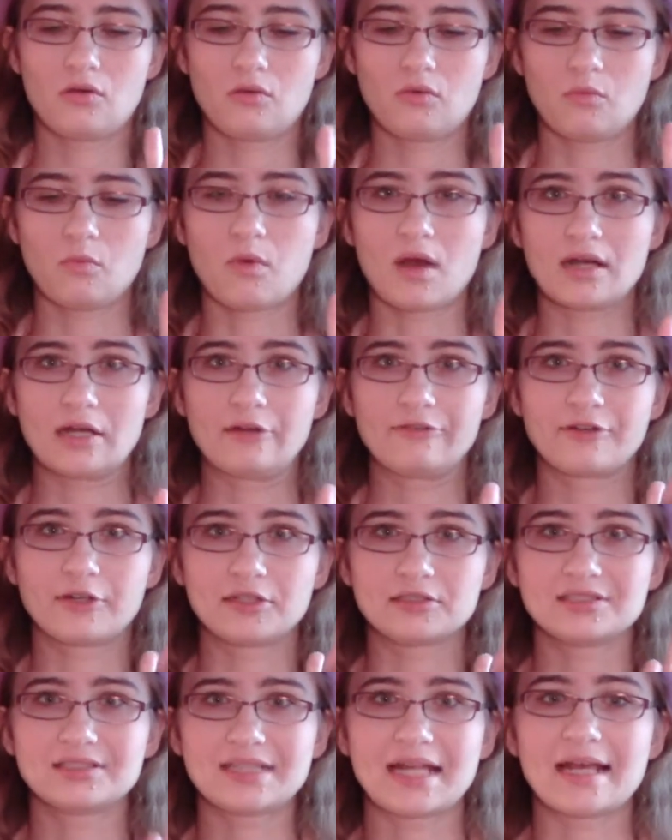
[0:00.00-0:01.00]
one of
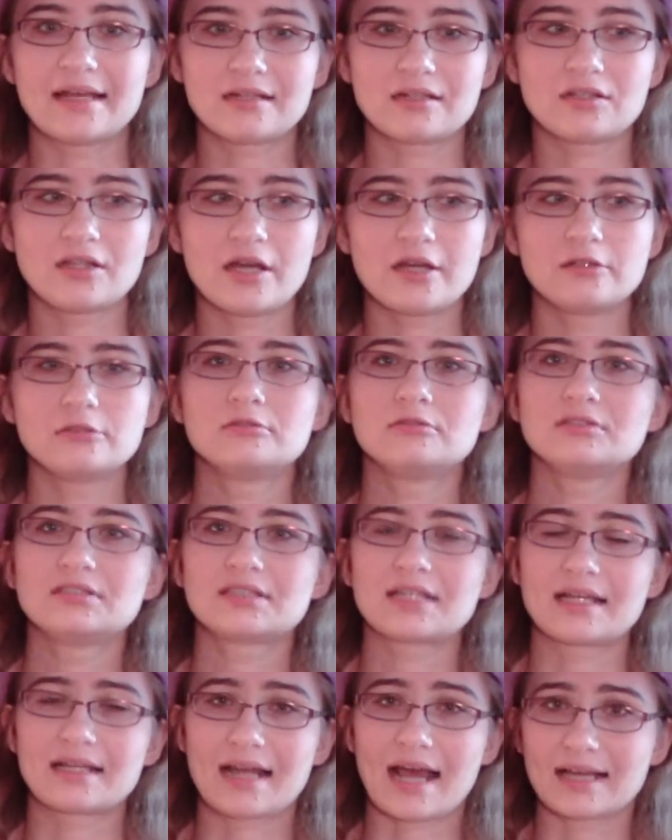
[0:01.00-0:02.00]
her standalones
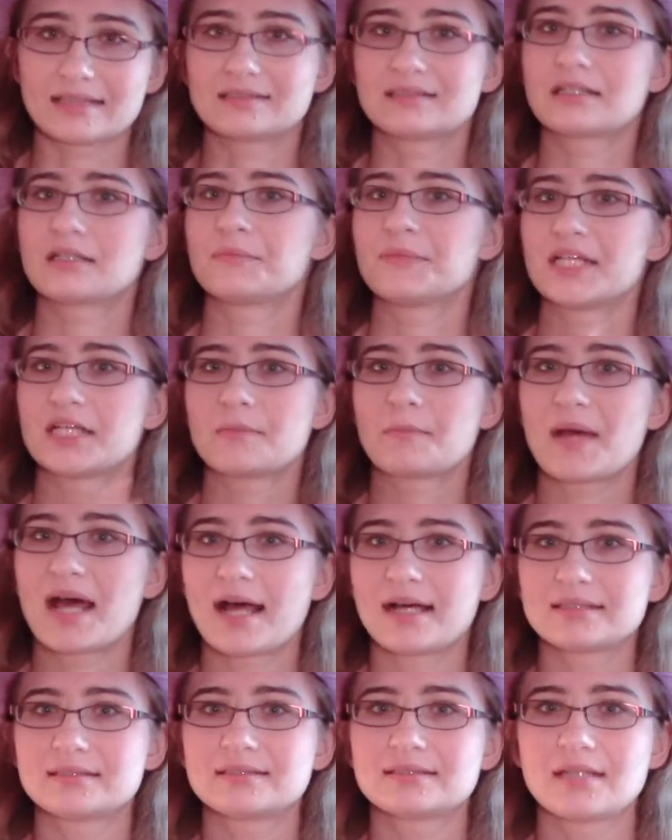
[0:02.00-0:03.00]
and asked me to
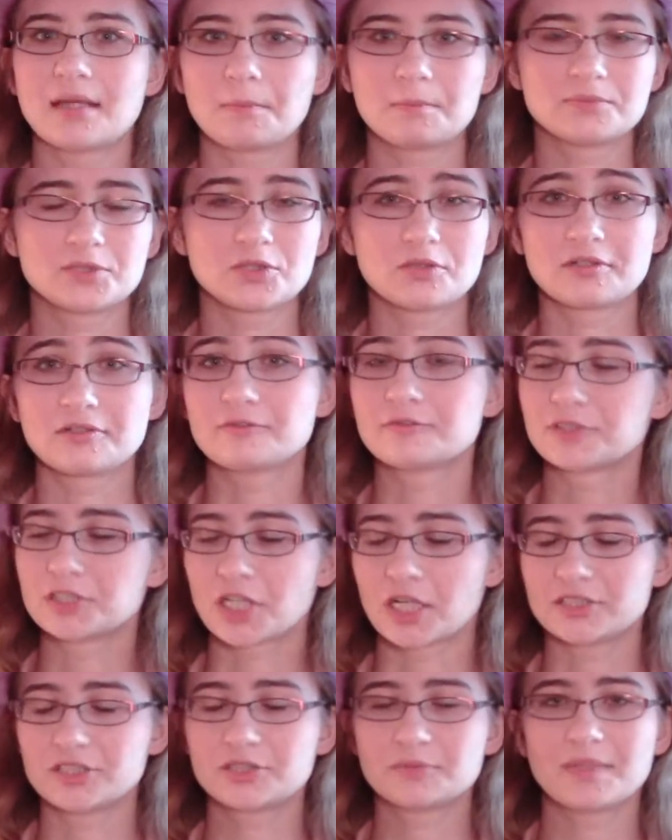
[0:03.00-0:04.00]
pass some sort of
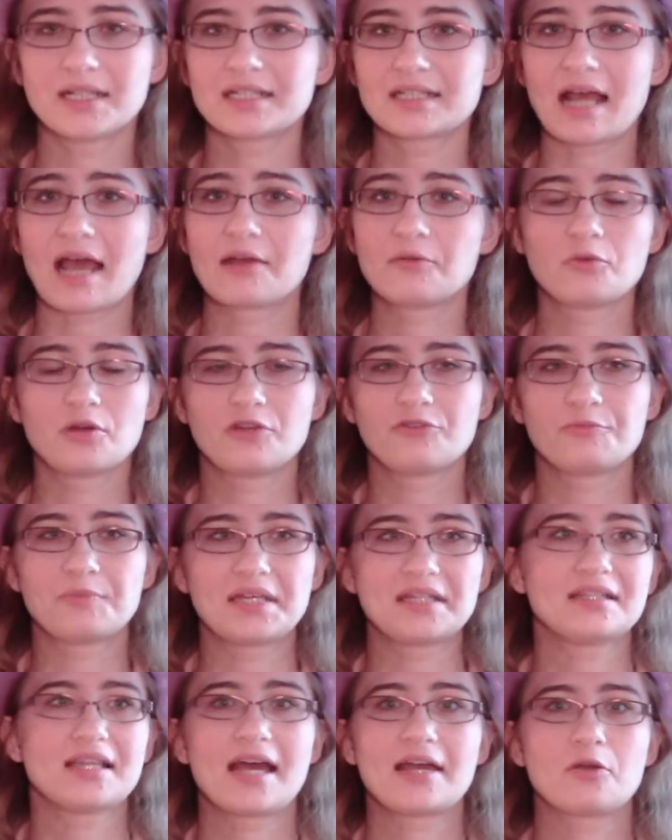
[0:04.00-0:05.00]
judgment, I would have
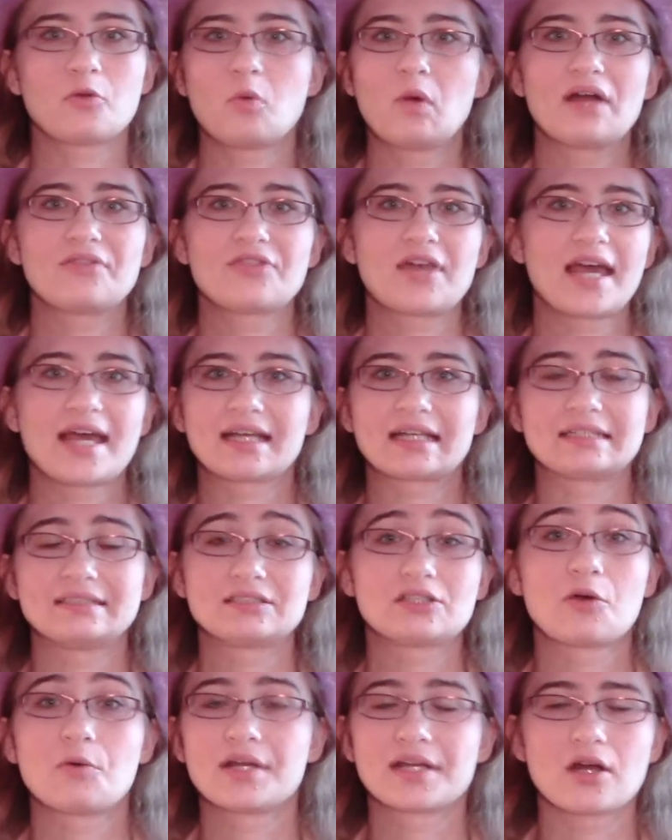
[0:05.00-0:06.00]
been like, what the heck
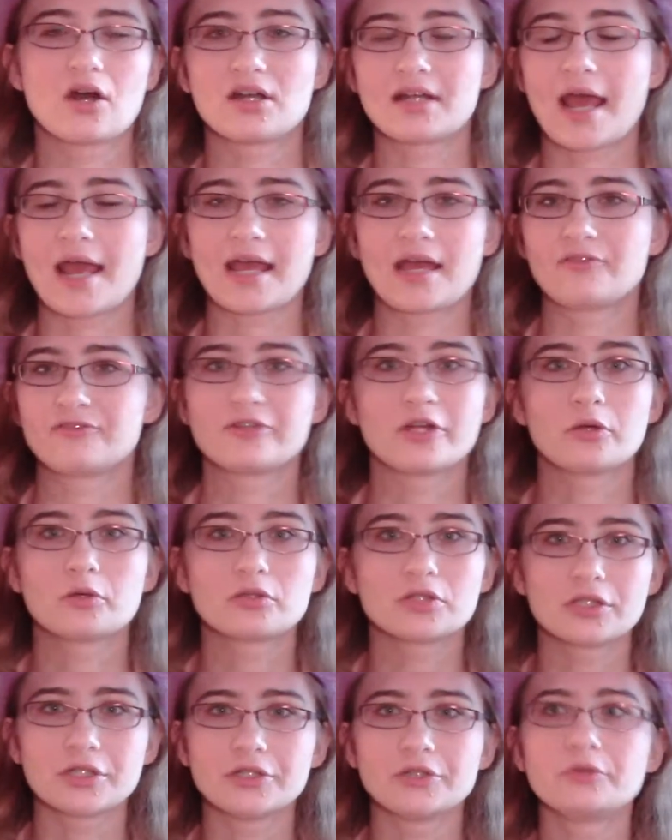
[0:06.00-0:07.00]
is going on? I have no
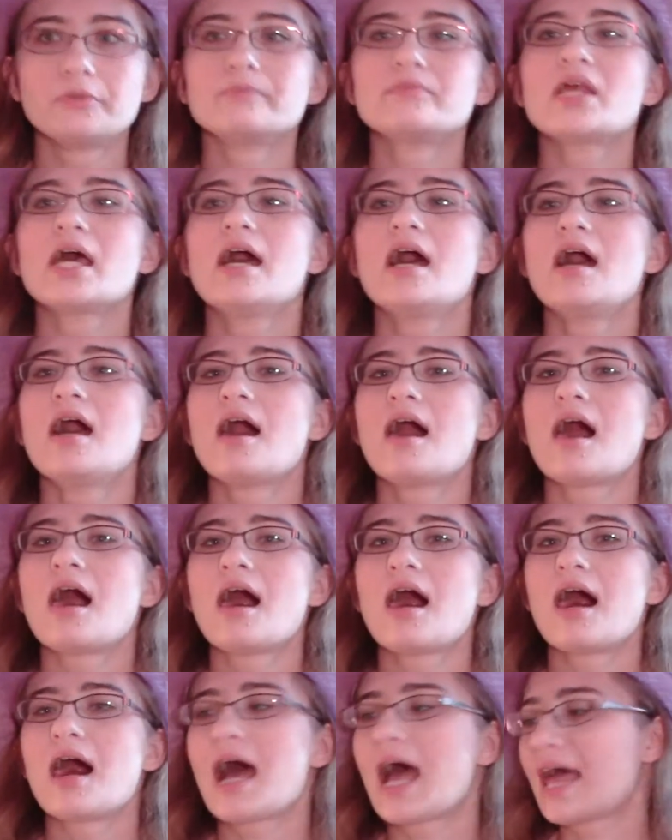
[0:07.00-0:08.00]
clue.
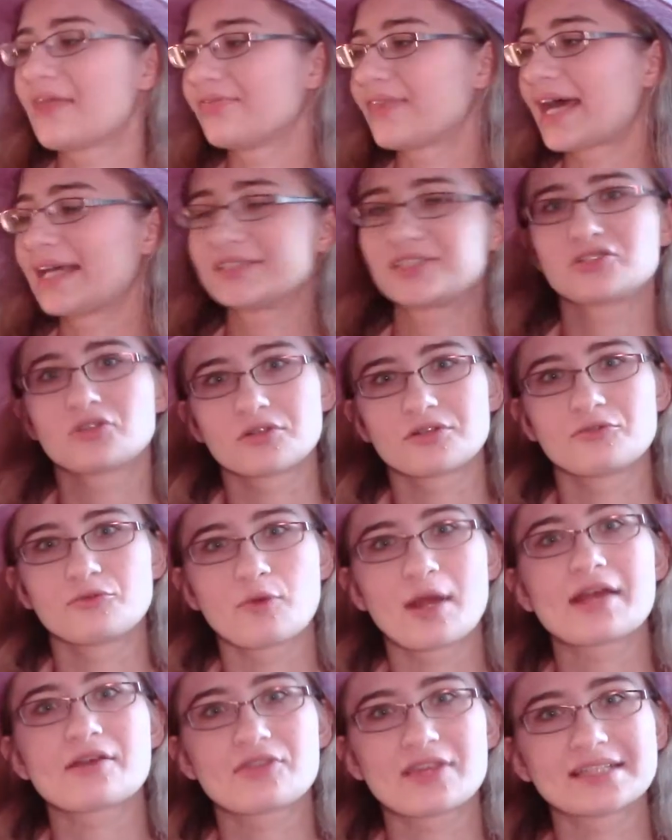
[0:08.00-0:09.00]
And that's sort of
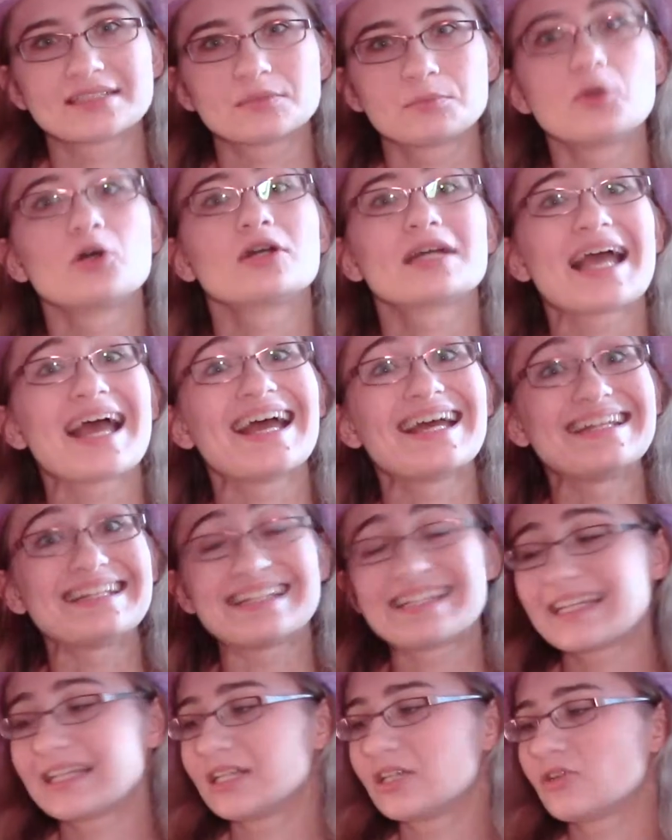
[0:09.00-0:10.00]
where this book
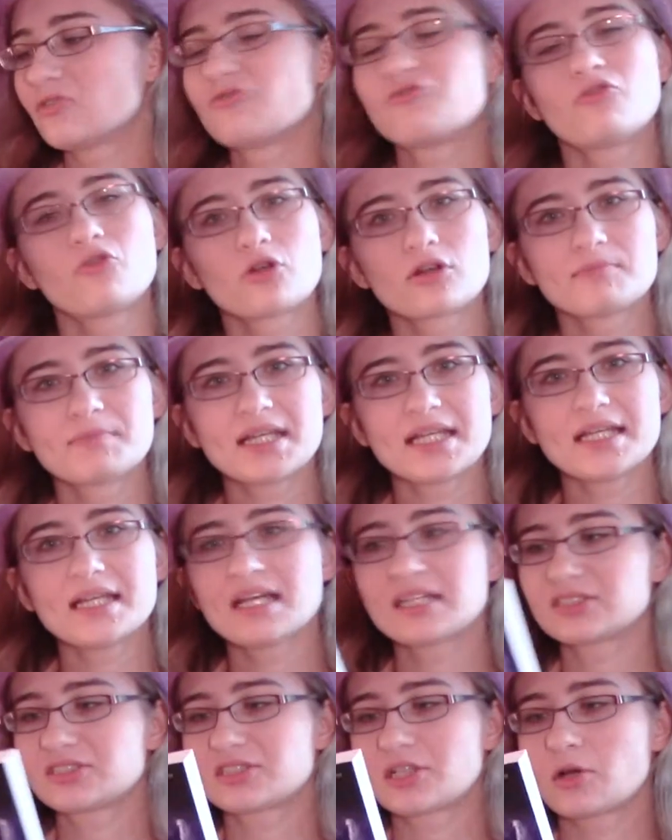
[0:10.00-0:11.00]
ended for
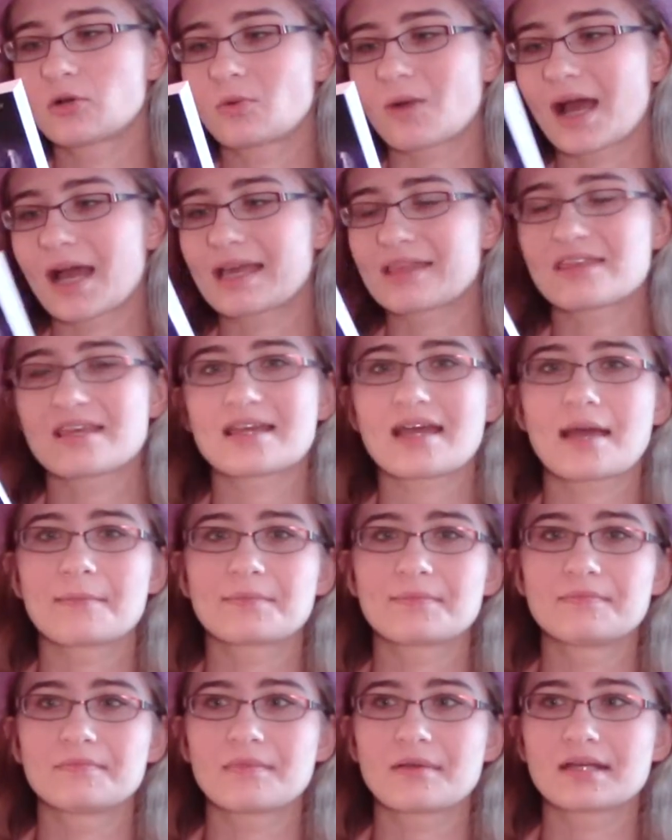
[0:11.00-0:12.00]
me. So I think
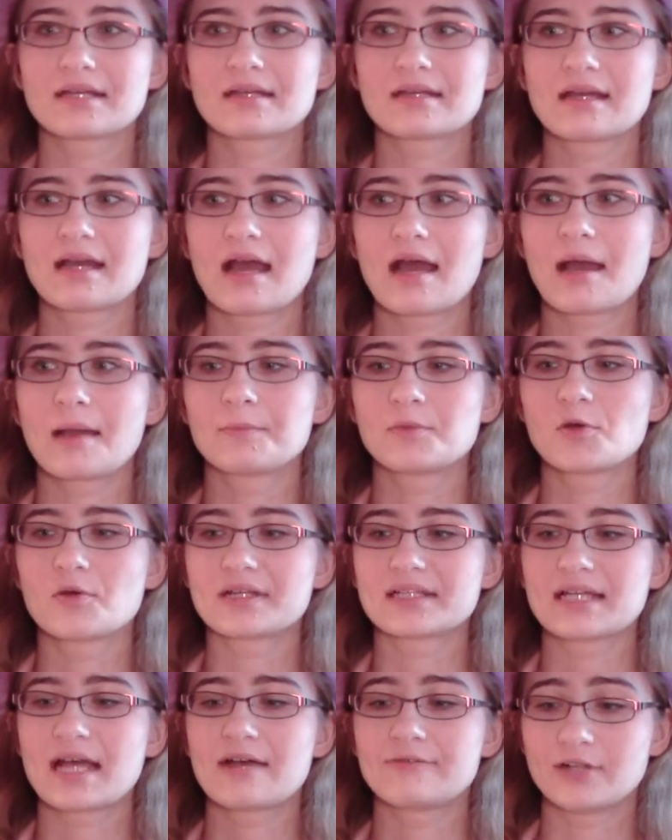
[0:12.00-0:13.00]
I'm
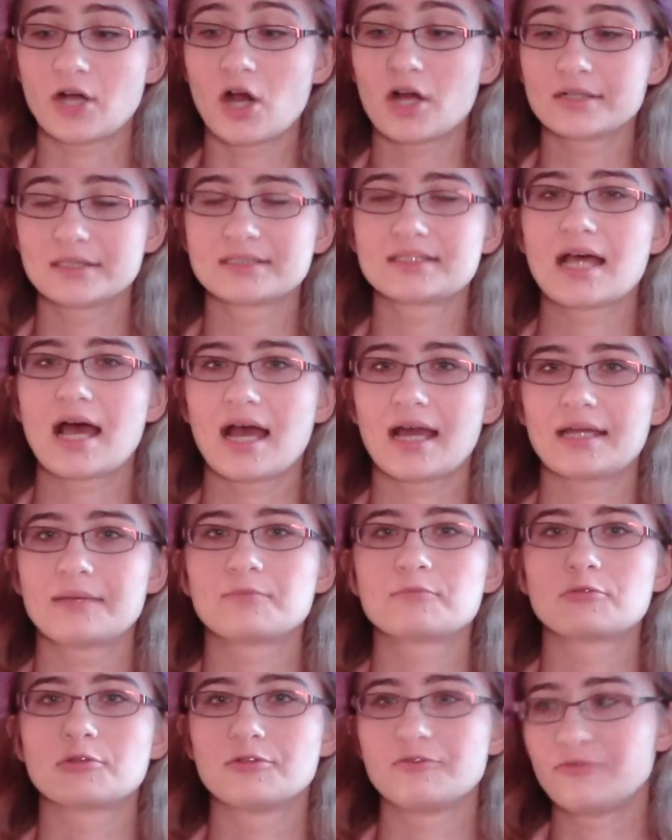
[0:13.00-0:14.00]
going to have a hard
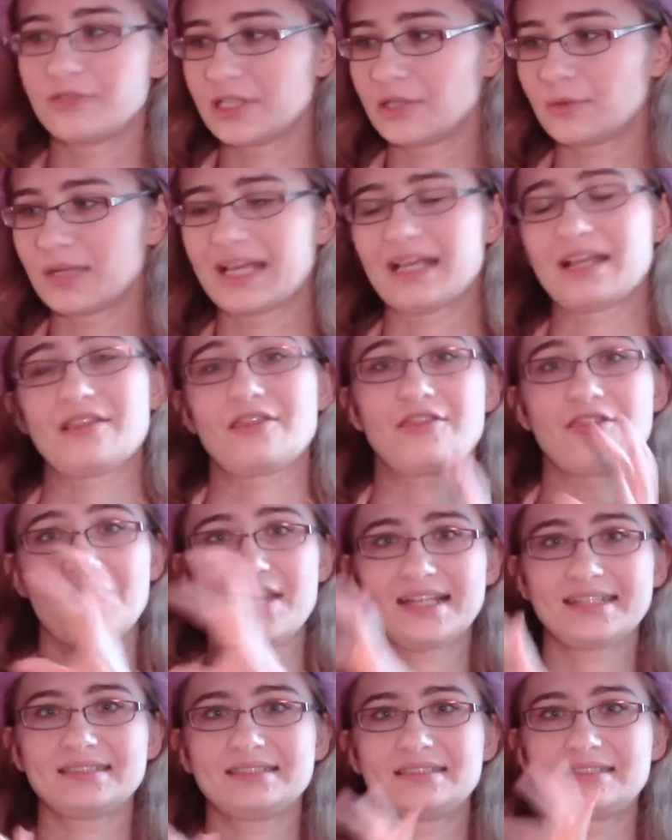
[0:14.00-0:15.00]
time reviewing
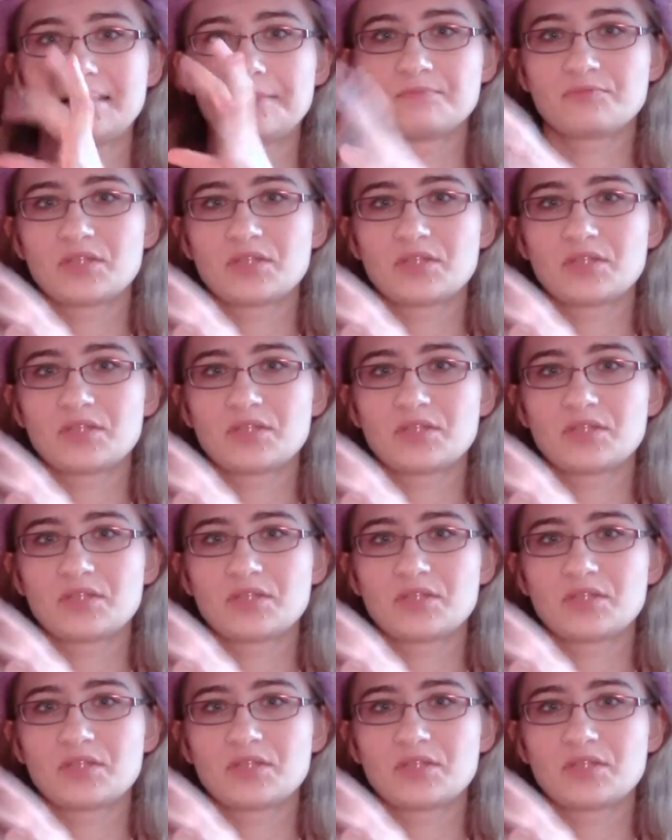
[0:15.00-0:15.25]
this